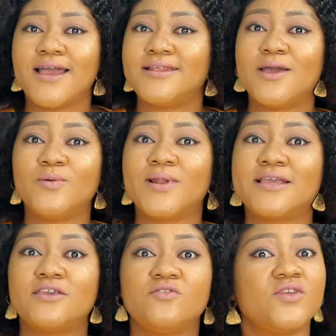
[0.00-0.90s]
They won't
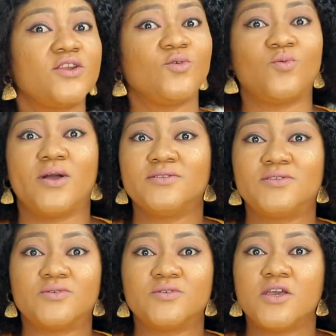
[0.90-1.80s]
like you if they don't want
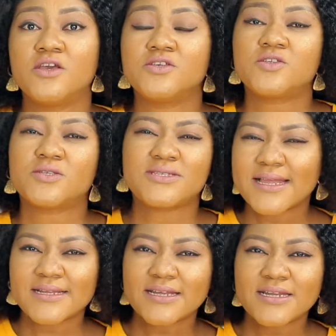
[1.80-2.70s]
to. So
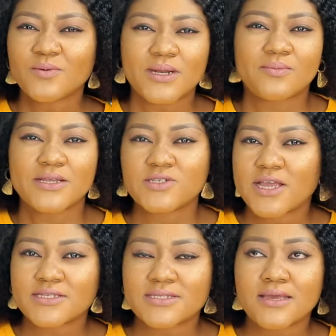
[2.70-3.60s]
technically, what am I
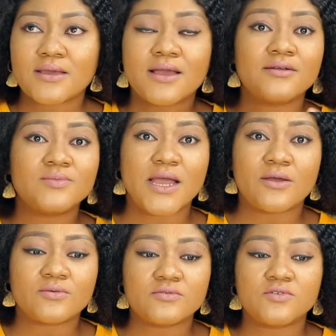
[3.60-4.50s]
trying to say? Calm
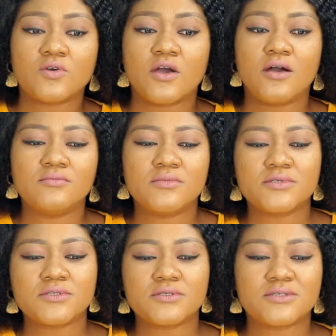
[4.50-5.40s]
down. You
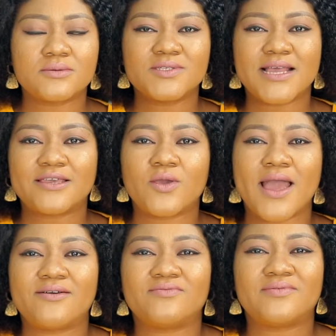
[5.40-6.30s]
almost, it's almost like you
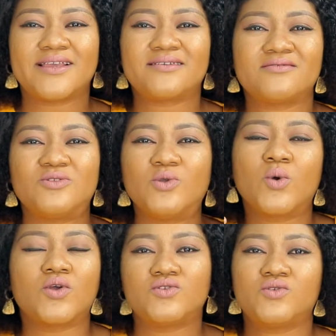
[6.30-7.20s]
have like no
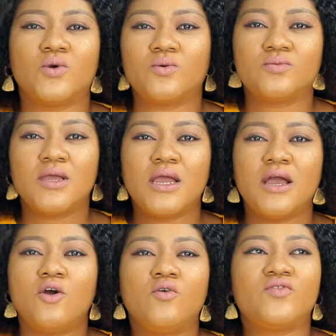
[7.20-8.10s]
control
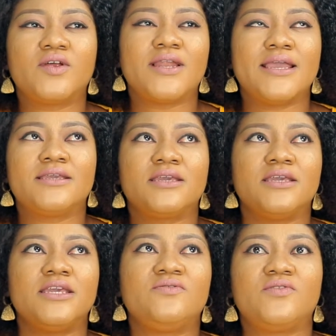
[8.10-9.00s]
over like
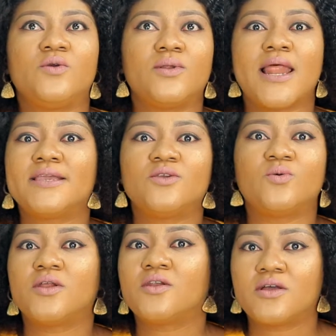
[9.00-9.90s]
if they will like you
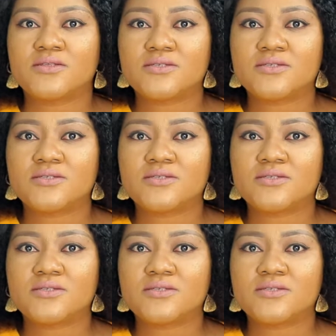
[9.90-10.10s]
or not.